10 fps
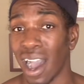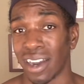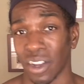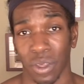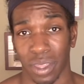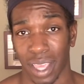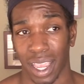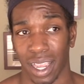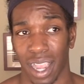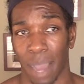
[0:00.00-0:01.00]
Another
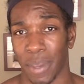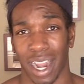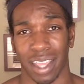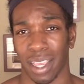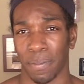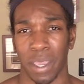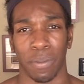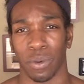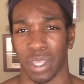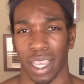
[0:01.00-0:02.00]
thing, I mean, I think
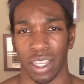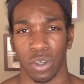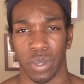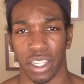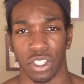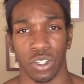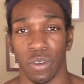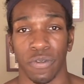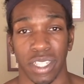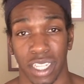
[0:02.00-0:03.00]
people think you'll get
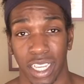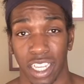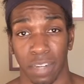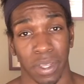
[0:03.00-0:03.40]
too fatigued,